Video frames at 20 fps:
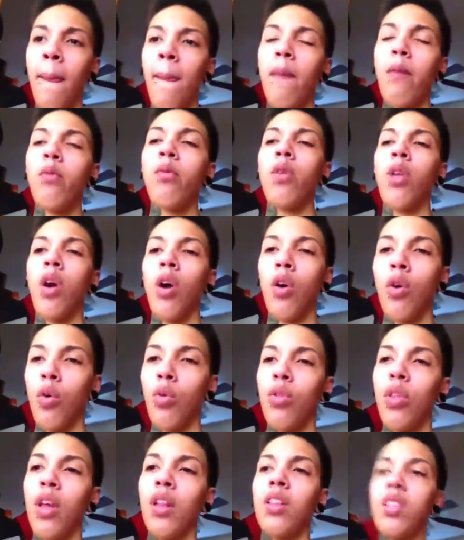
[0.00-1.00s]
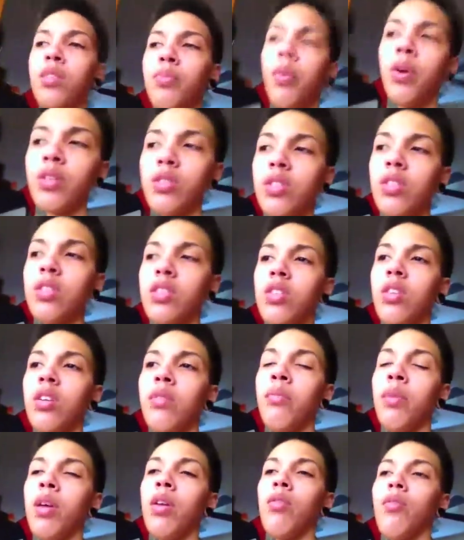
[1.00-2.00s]
you know that this person is going
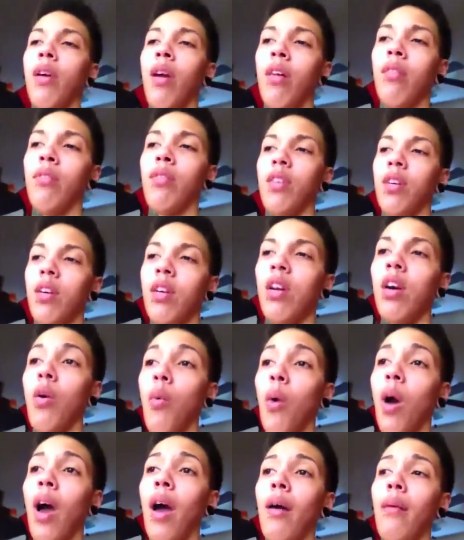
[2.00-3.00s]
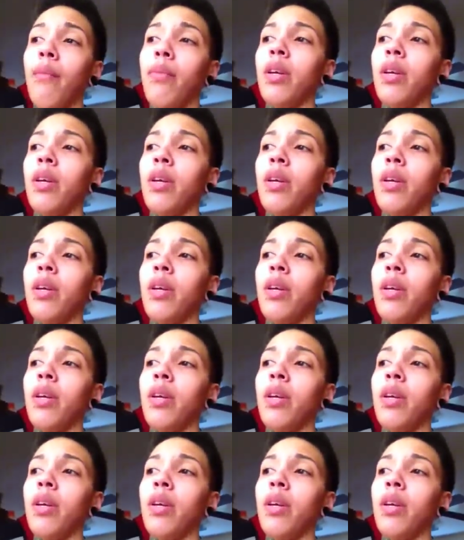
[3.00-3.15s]
to be around for a while,